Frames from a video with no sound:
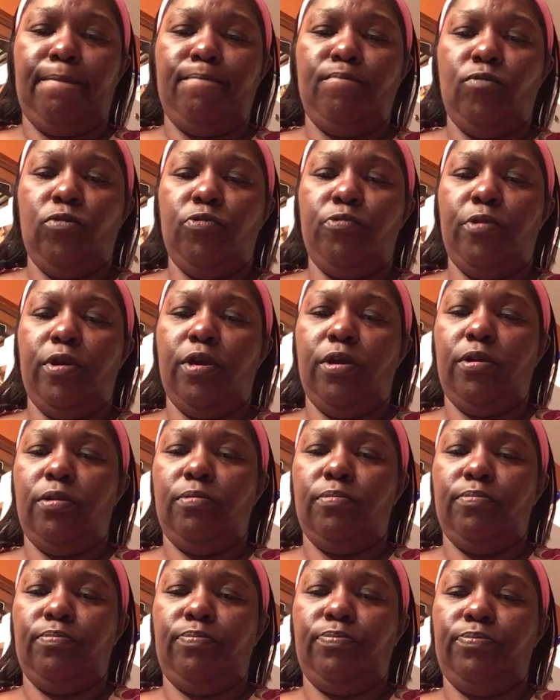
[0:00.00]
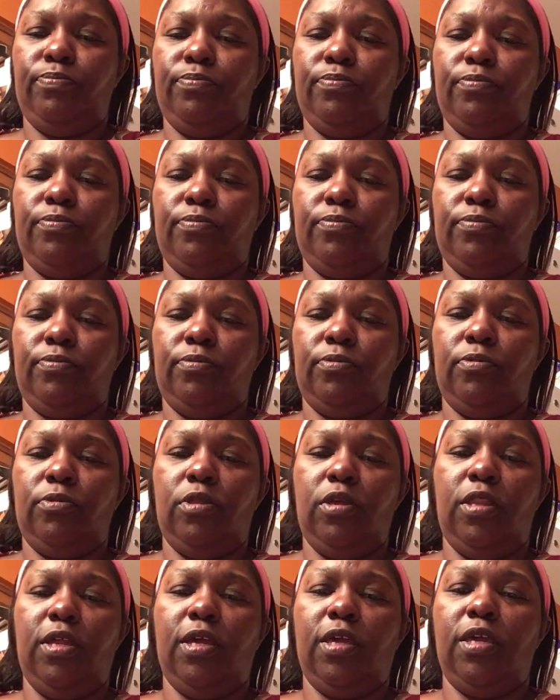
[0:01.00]
All right.
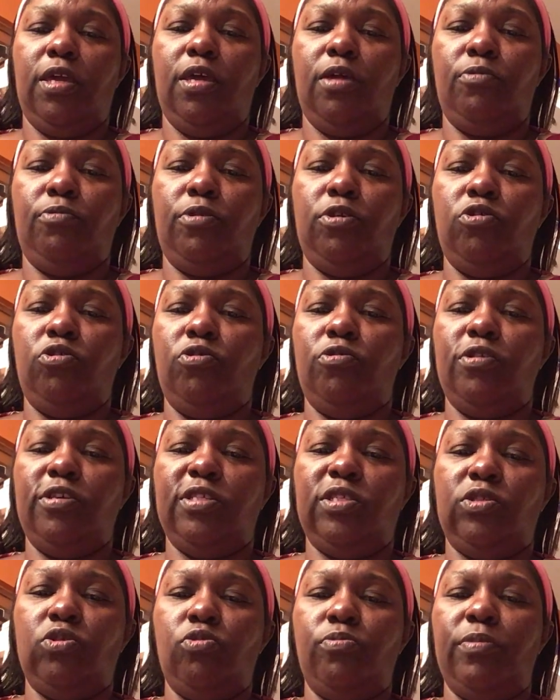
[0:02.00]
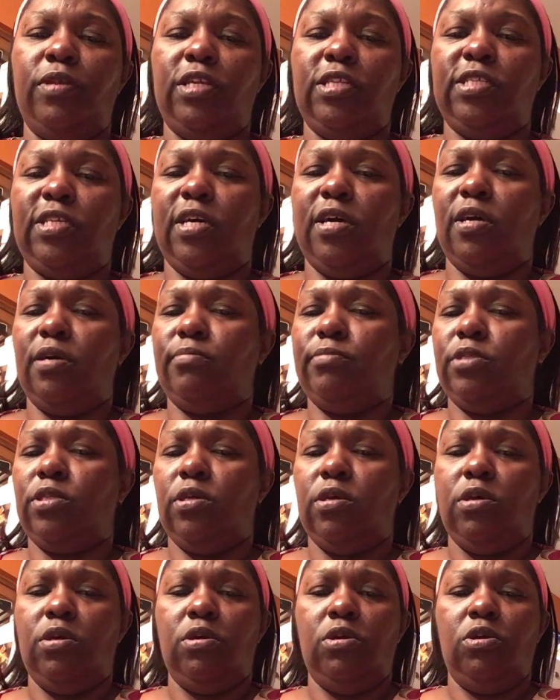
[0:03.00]
And again, when you do this so many times,
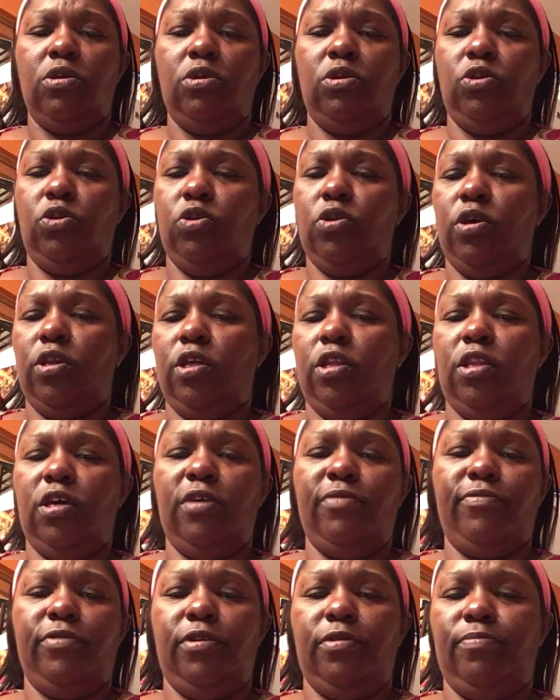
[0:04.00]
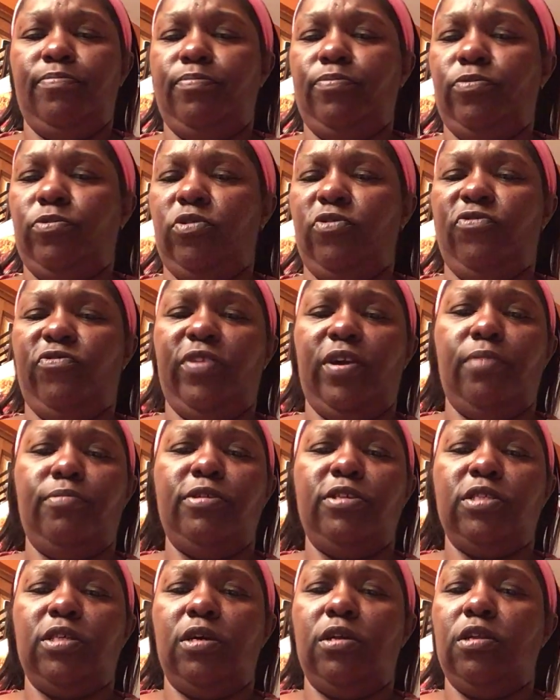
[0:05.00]
you're gonna love it. Your
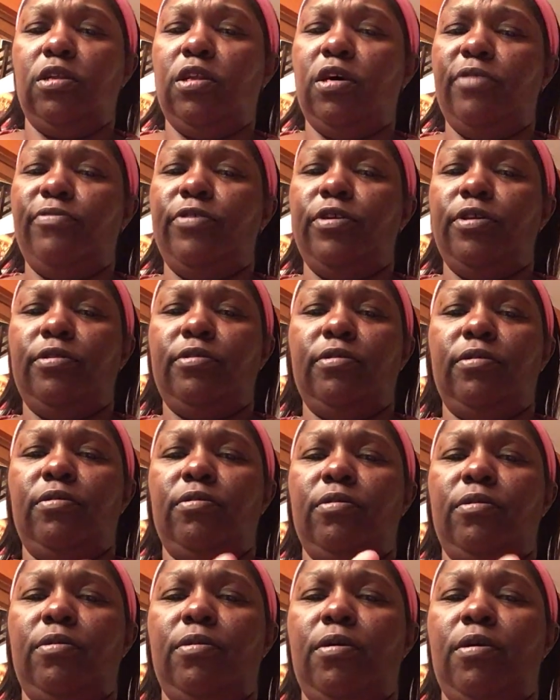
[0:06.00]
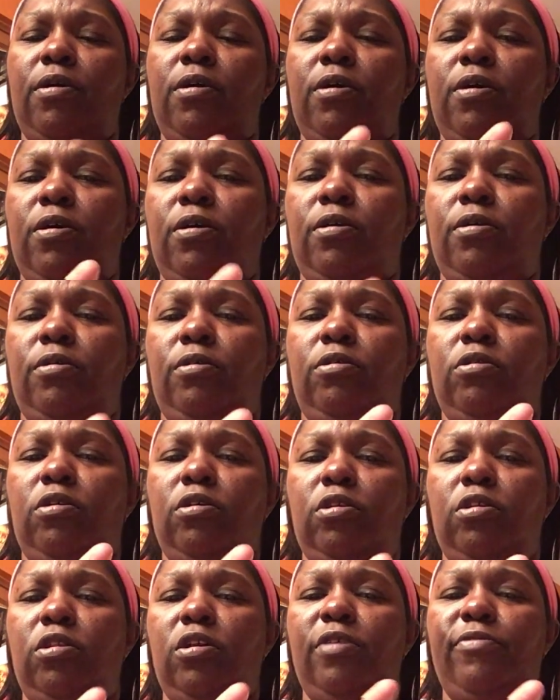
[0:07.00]
family's gonna love it. You're
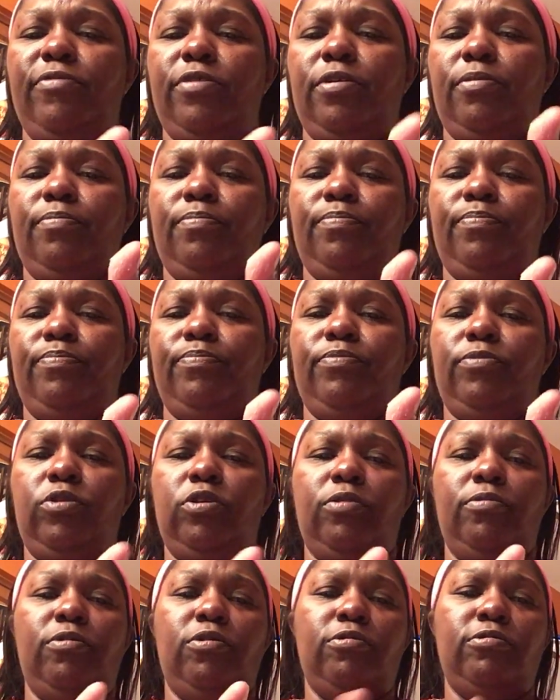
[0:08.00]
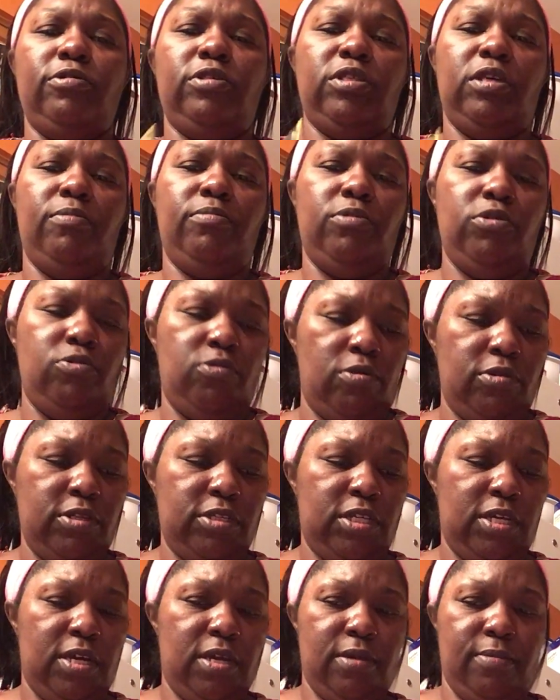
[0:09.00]
gonna love it. You learn something new all the
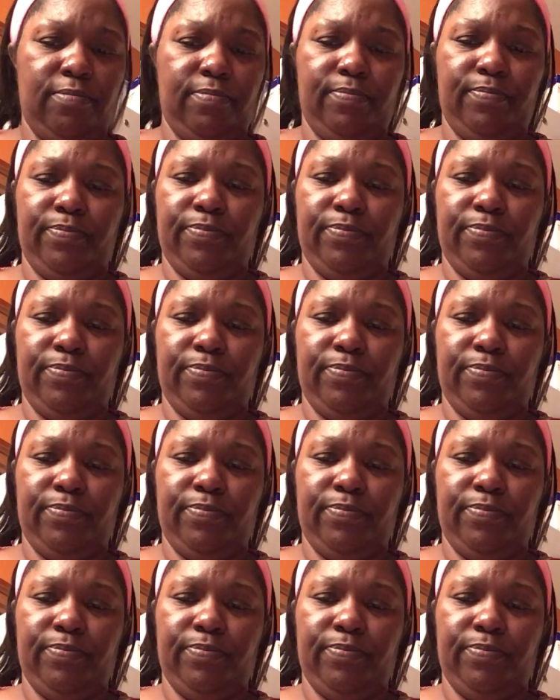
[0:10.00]
time.